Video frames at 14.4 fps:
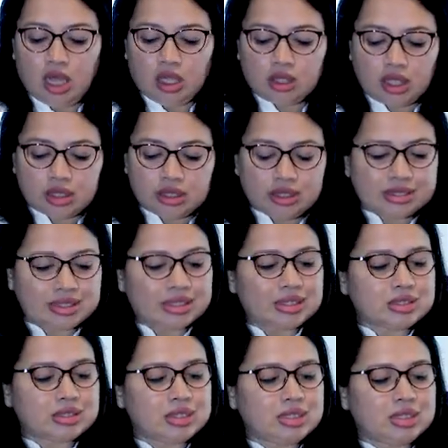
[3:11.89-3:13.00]
the other
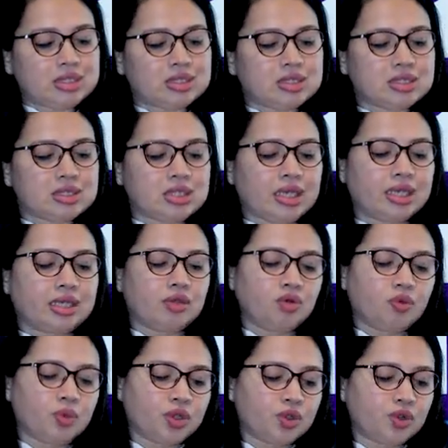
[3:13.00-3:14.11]
serious illnesses like
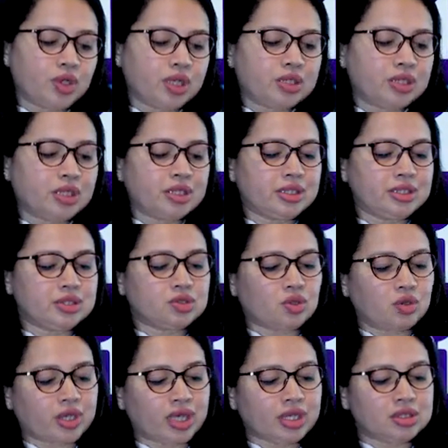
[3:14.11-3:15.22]
rheumatoid arthritis
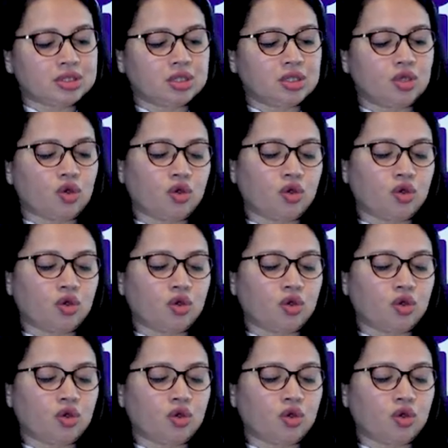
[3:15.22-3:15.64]
or cancer,